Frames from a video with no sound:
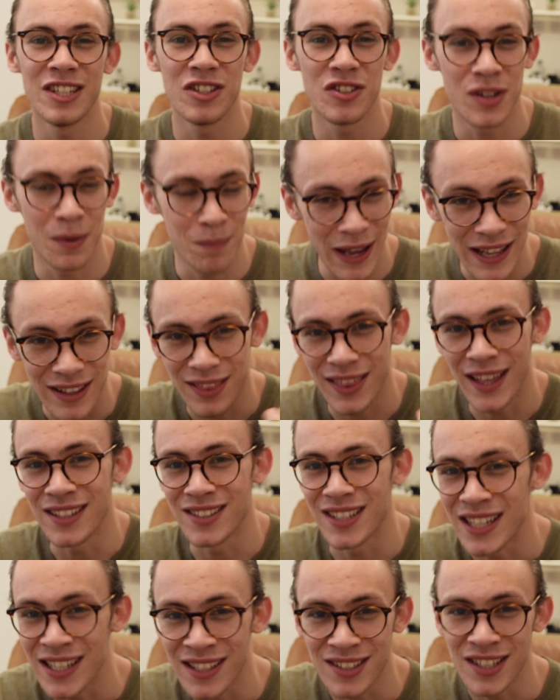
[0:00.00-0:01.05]
to make
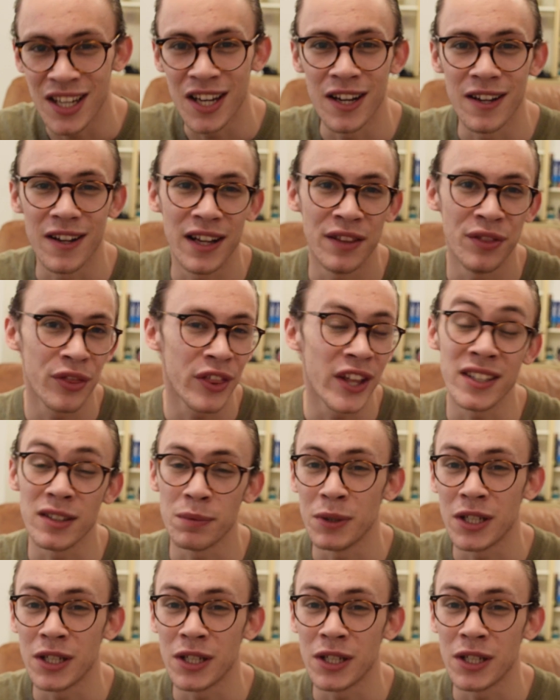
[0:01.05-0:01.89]
things easier and things